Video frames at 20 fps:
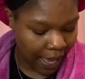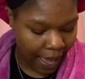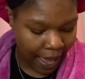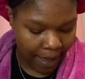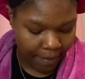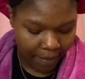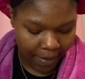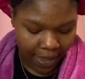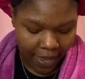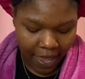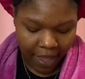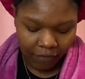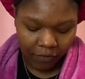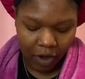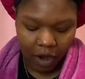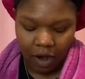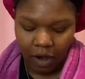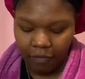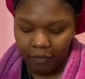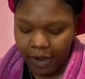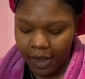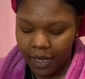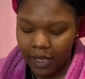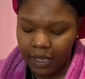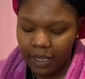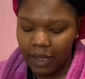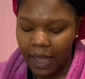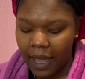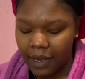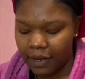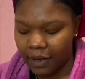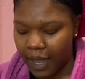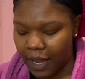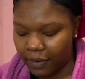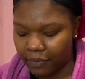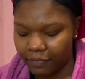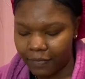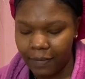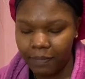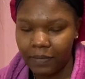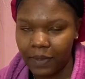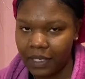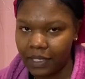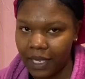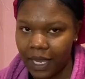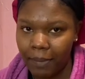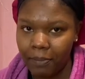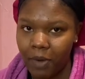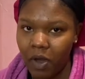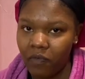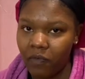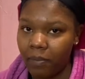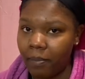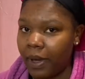I may have already kind of like ripped the tape open,